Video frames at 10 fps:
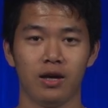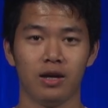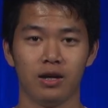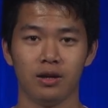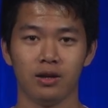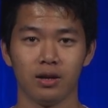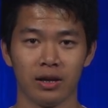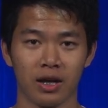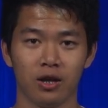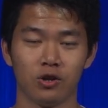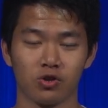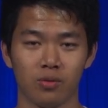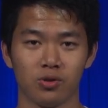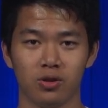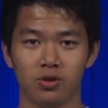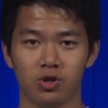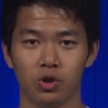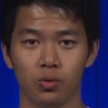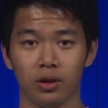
a link in the description to a